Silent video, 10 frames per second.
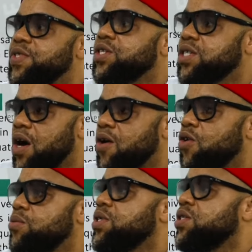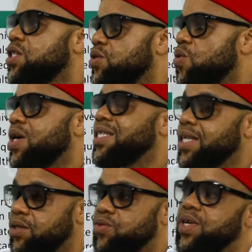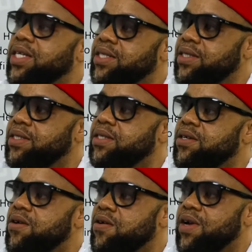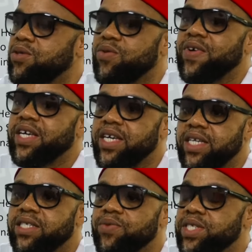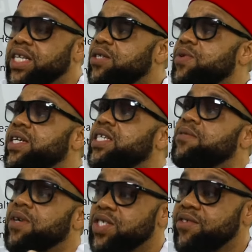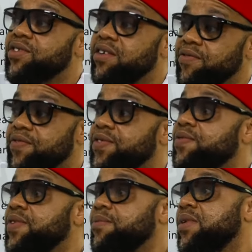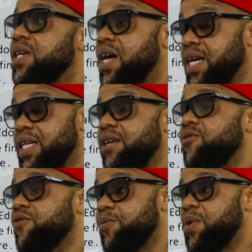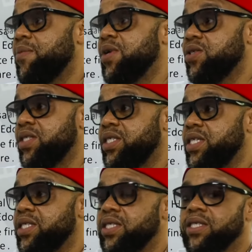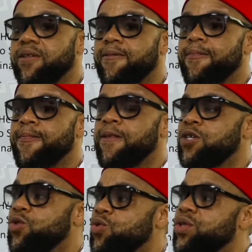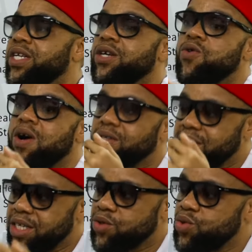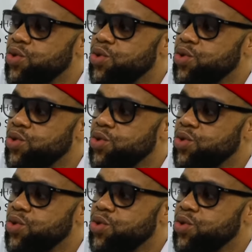of these, our community extension workers can do that. All right, we've engaged, recently we engaged about 750 of them at the level of the primary health agencies. So they go out there to